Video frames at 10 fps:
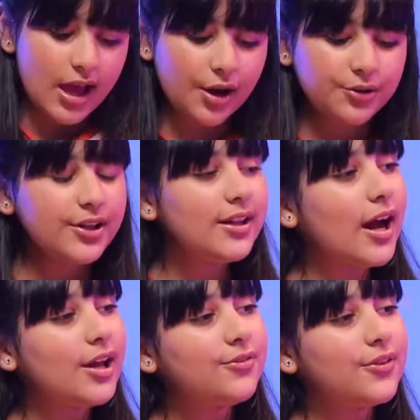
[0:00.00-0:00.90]
How did
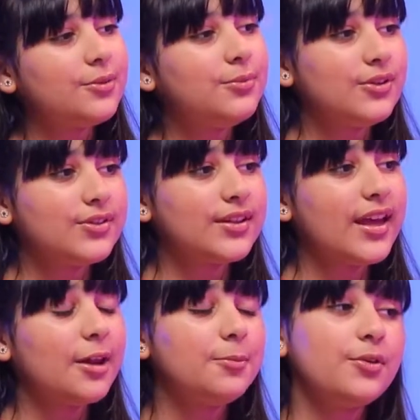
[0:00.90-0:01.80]
life and music
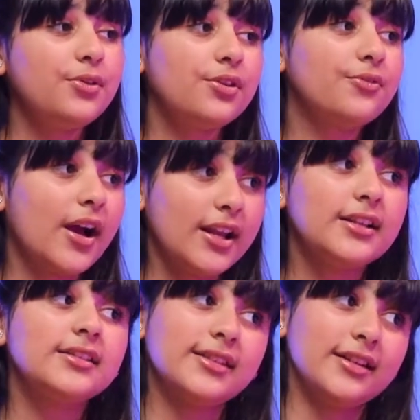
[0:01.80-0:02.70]
help you with your
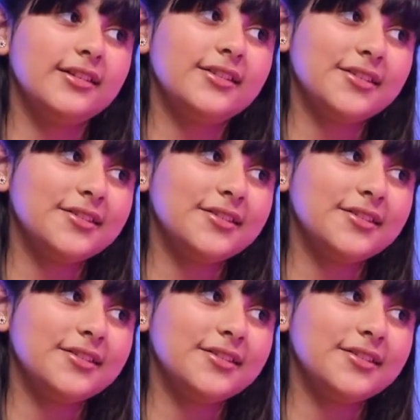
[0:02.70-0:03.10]
violin skills?